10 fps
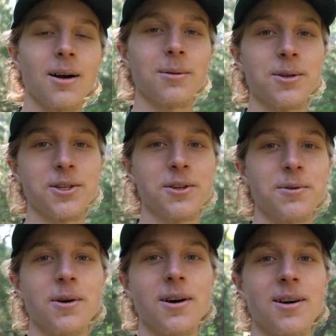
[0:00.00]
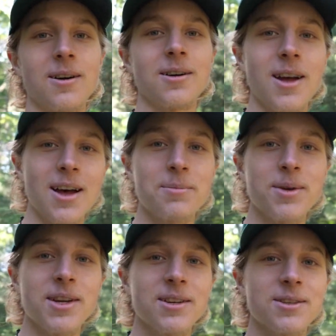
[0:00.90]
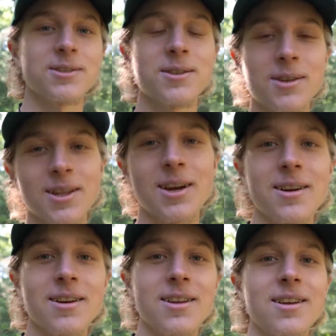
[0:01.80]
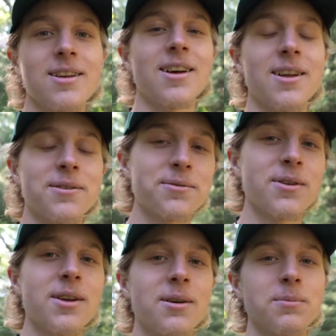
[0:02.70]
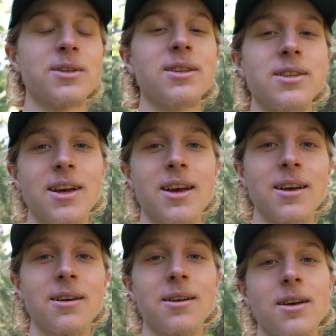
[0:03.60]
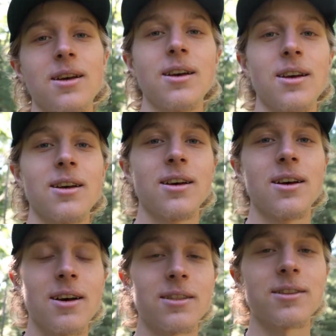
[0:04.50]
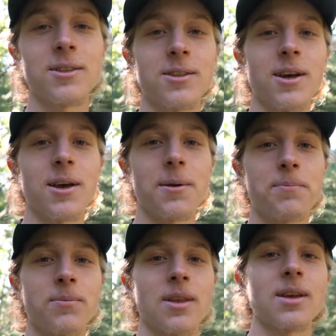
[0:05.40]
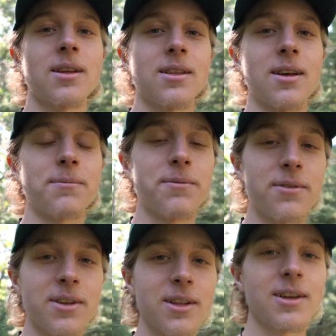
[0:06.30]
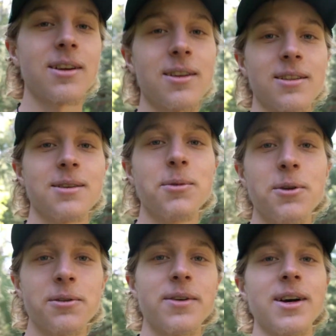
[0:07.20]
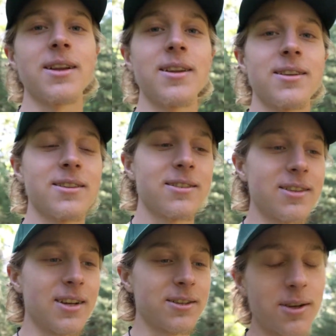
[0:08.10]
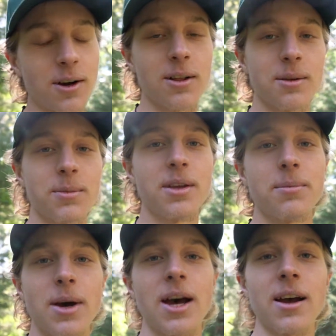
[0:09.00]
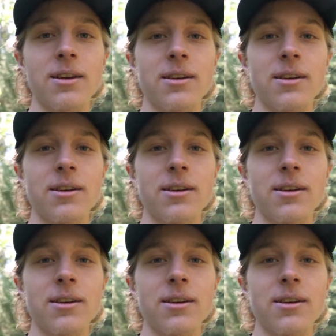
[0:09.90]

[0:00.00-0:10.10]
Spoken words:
wishing you all happiness, clarity, and freedom today. On this day, I'm feeling the Moldavite that is calling me back.